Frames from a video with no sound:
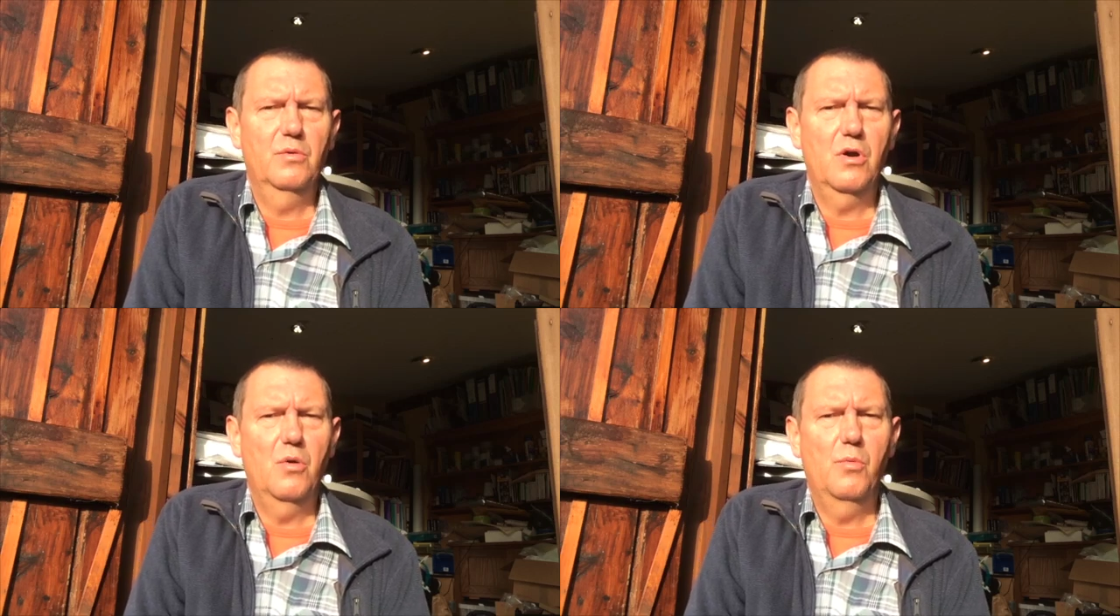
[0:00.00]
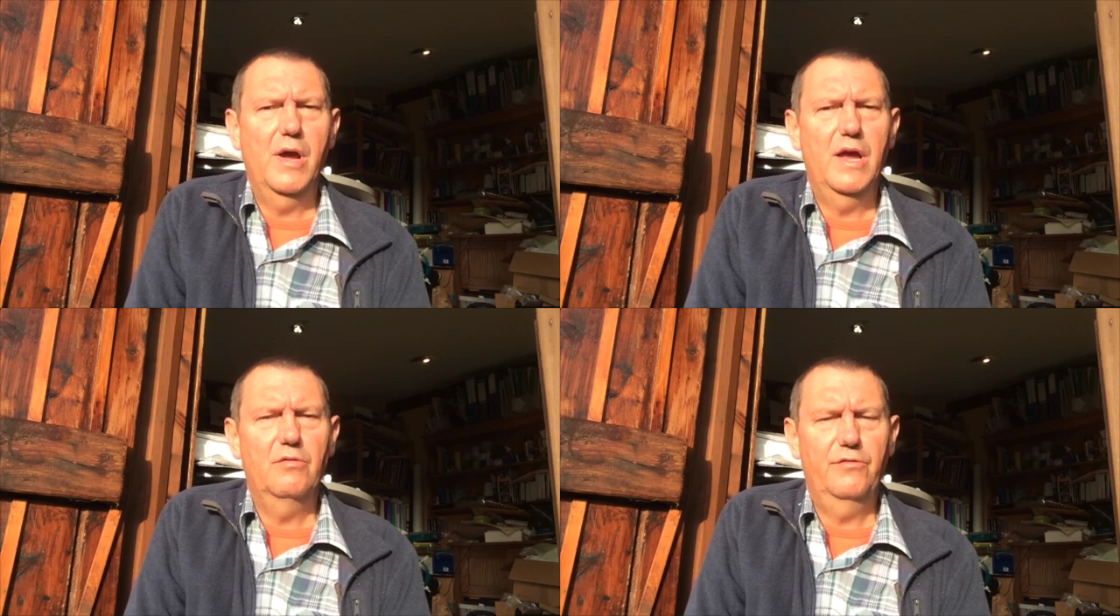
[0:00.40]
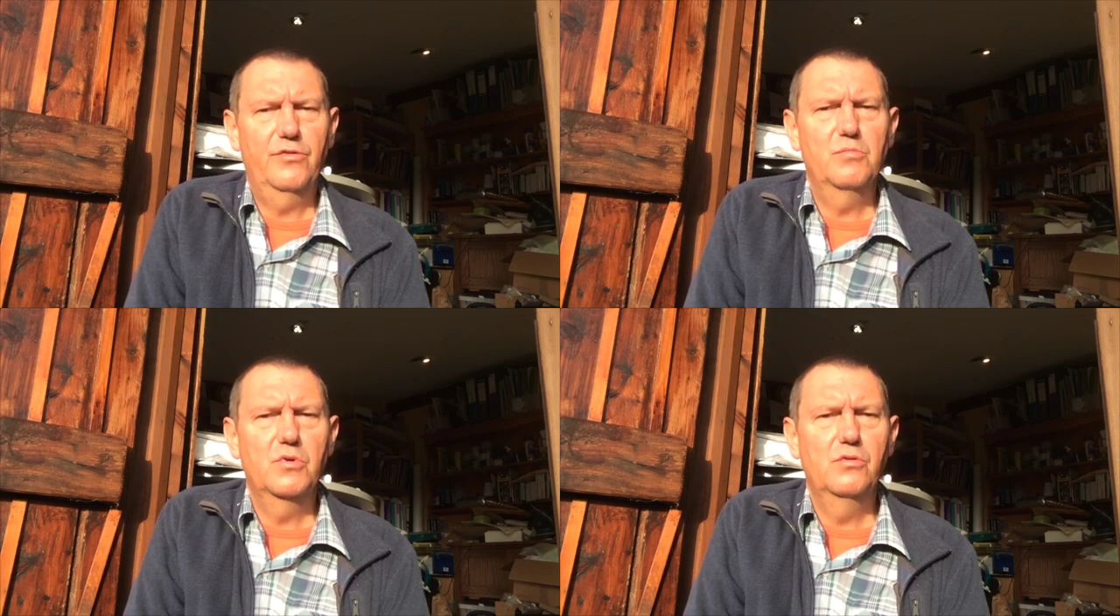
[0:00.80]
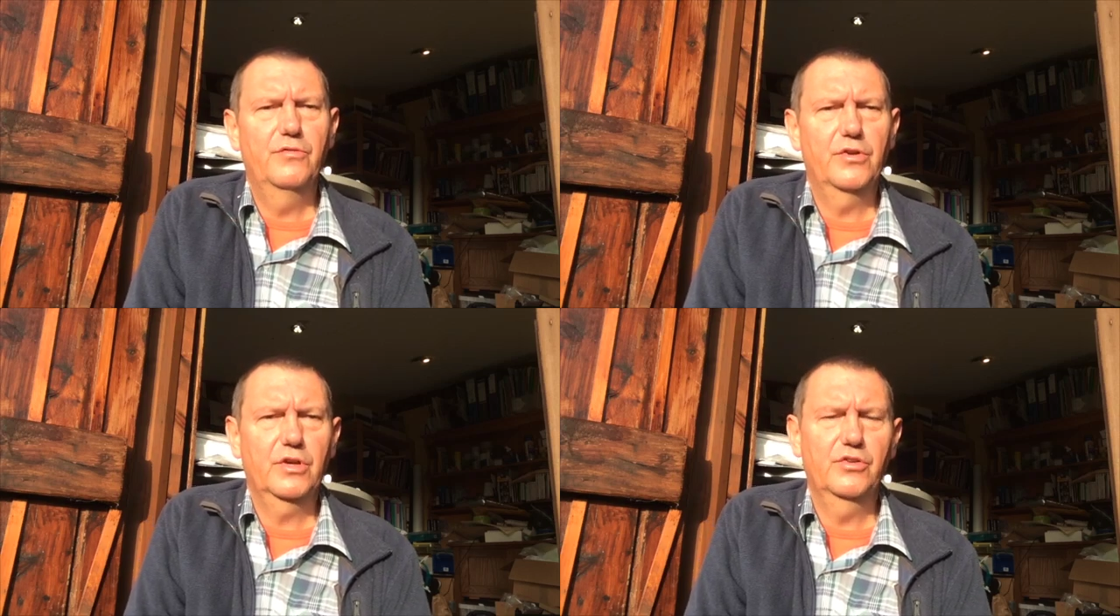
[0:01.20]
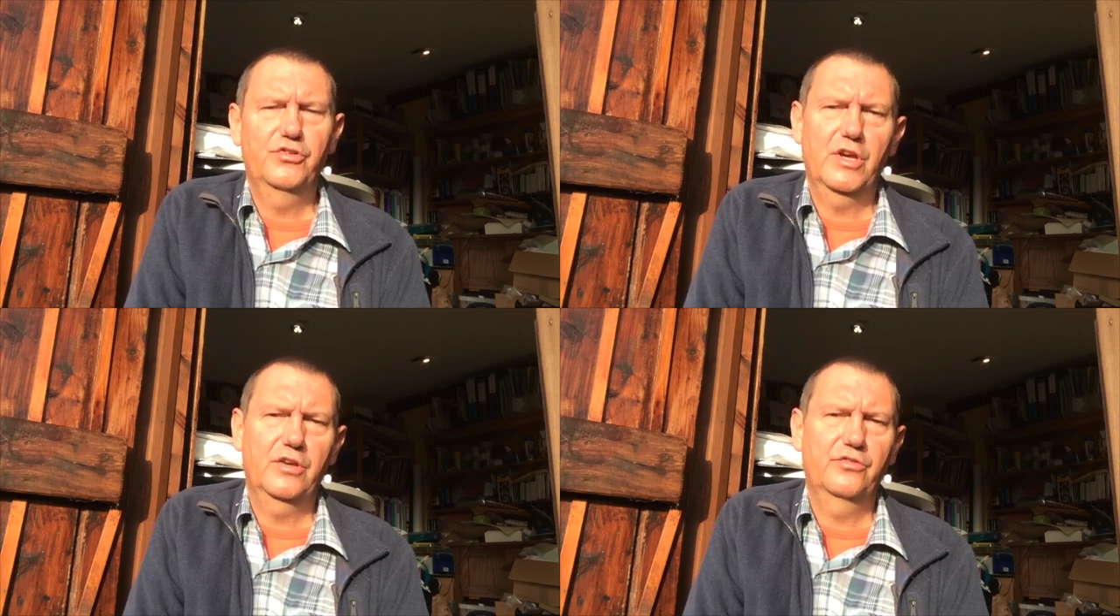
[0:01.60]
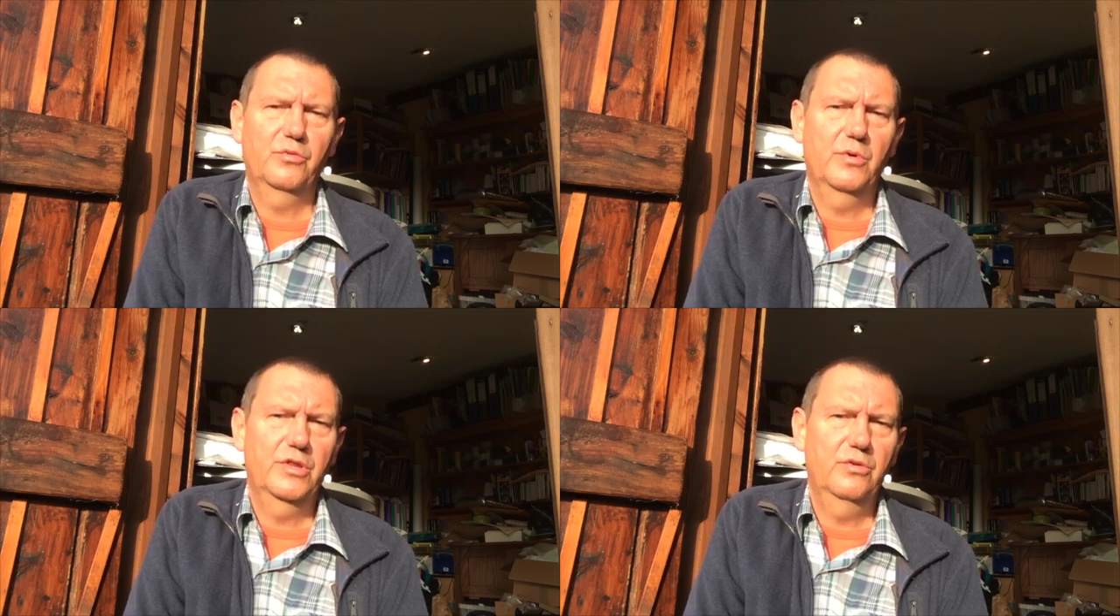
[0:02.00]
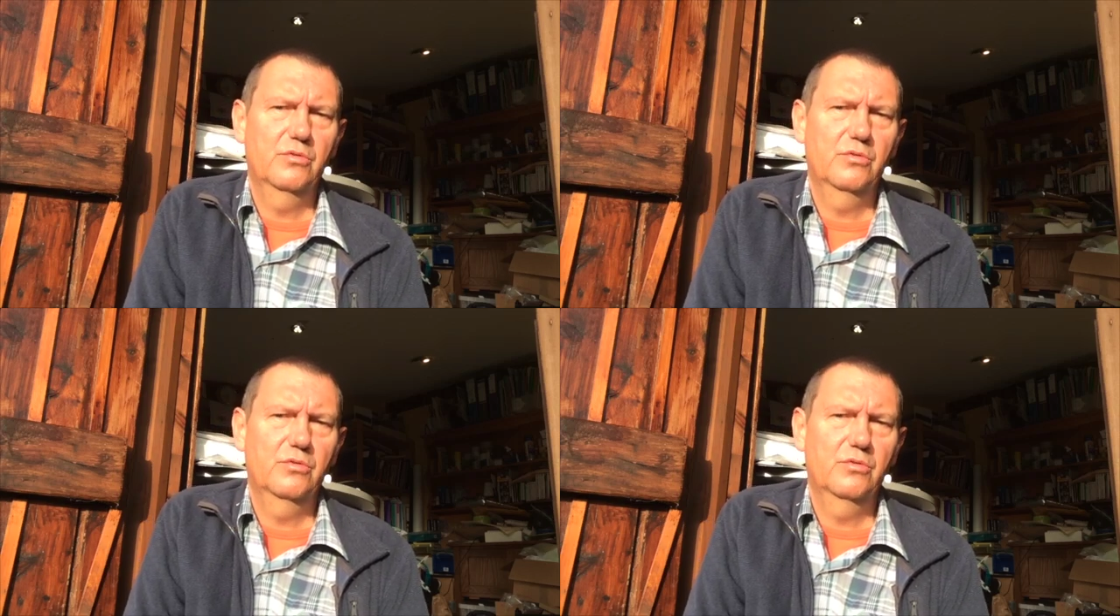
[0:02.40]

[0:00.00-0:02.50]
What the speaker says: aware if you move, and I can check as to whether